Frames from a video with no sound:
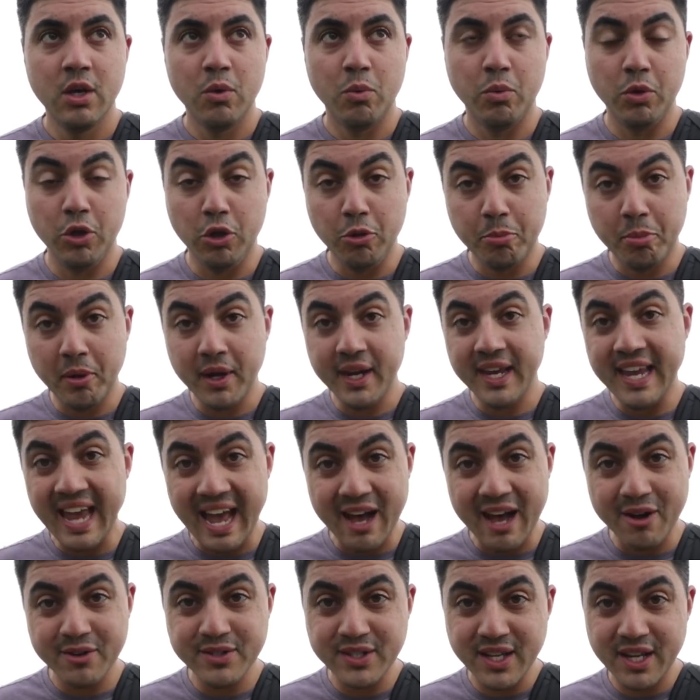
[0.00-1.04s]
Will you bring
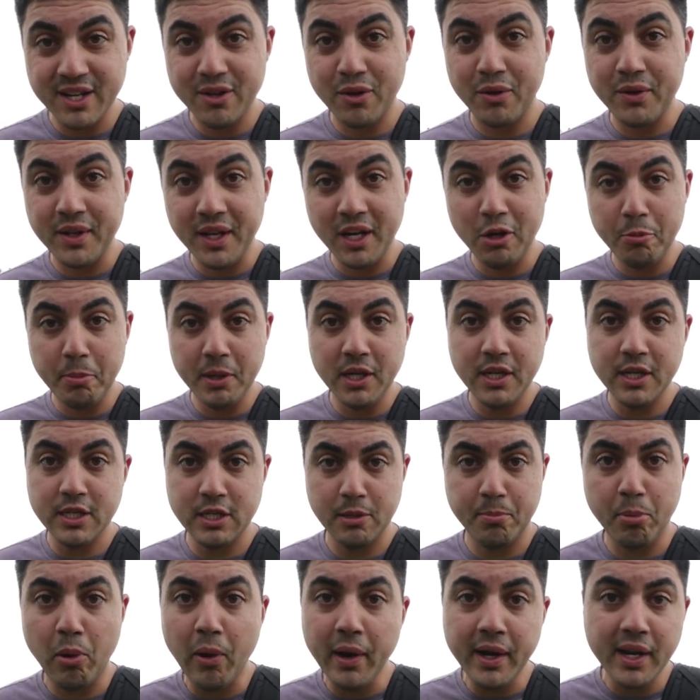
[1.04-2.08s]
cows on only to be
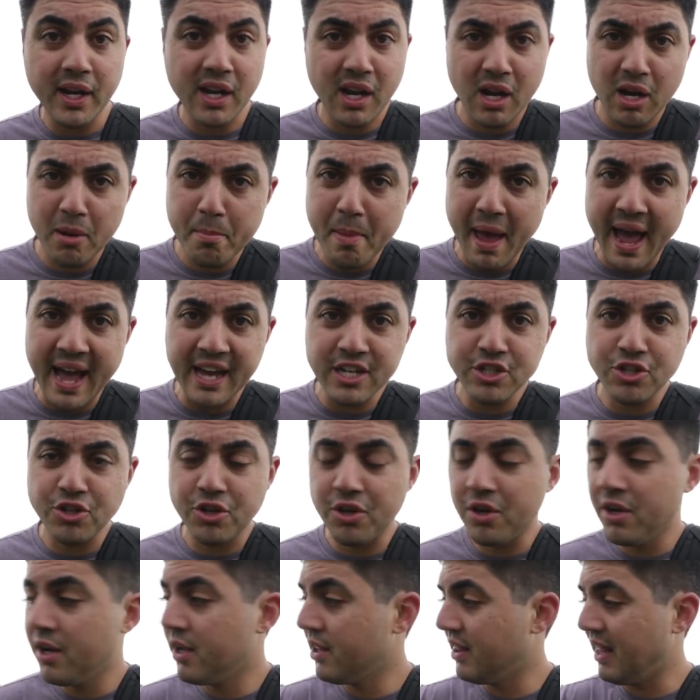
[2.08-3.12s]
disappointed in a
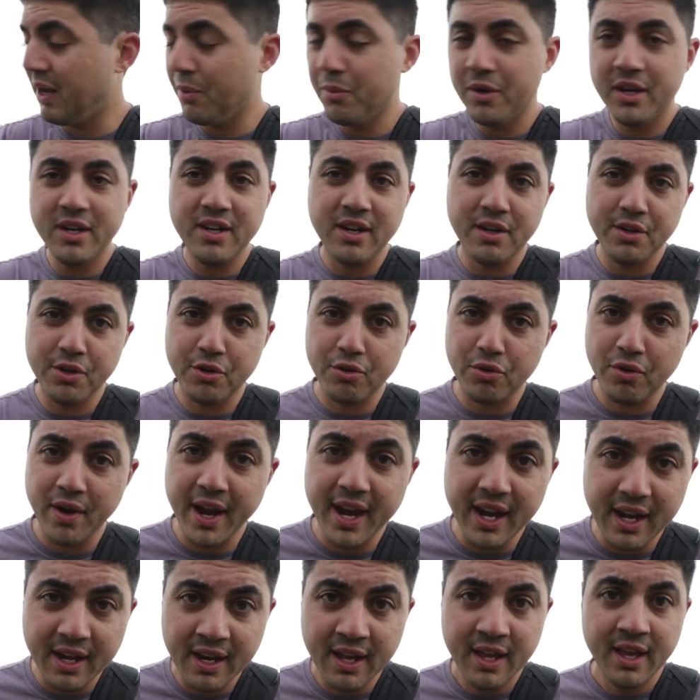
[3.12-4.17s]
pasture that would have done
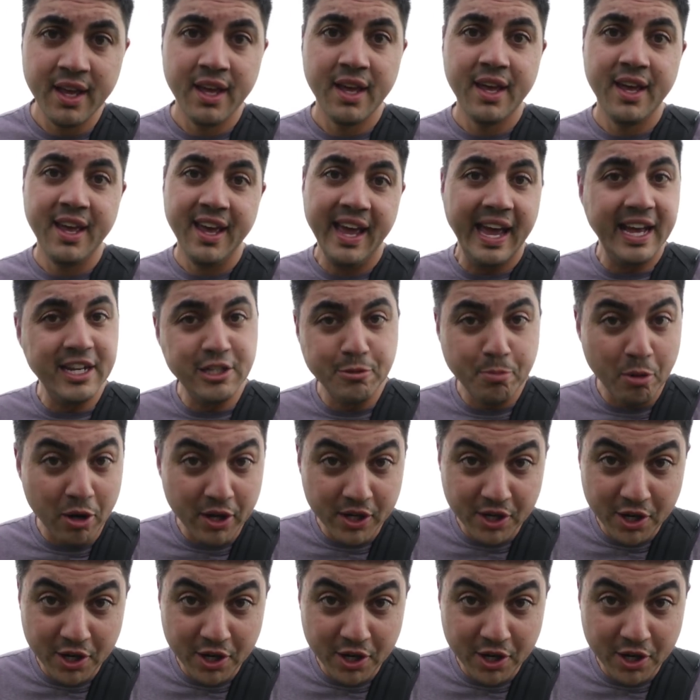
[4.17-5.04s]
great had you bought